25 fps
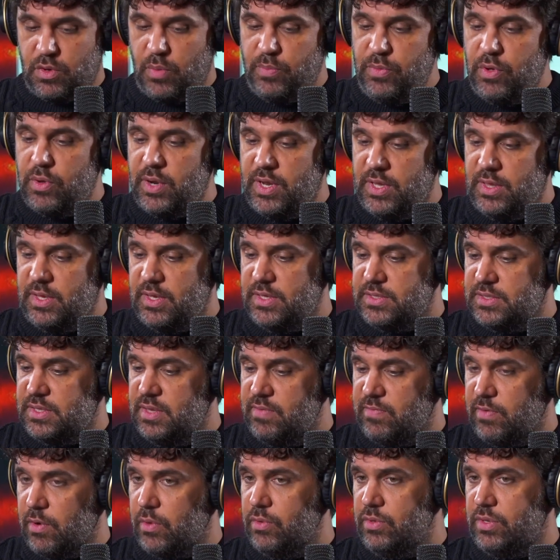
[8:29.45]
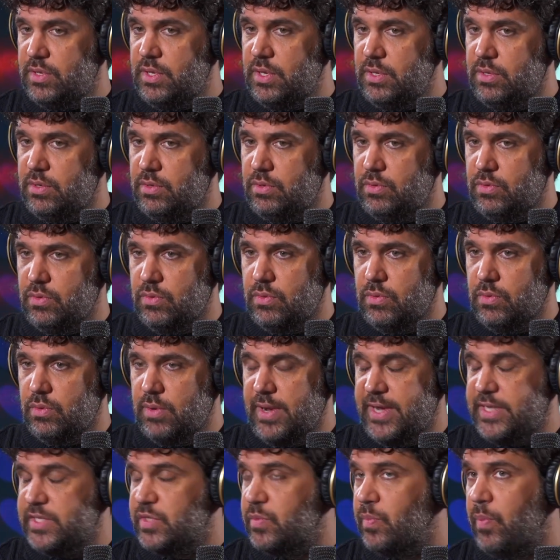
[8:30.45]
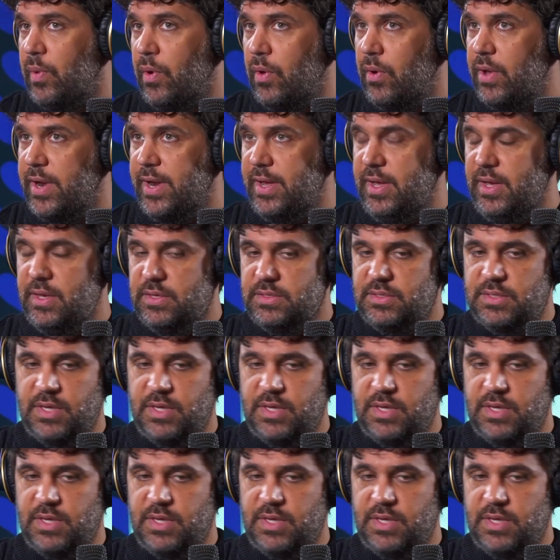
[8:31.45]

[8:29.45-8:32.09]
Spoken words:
communities devoted to exploring,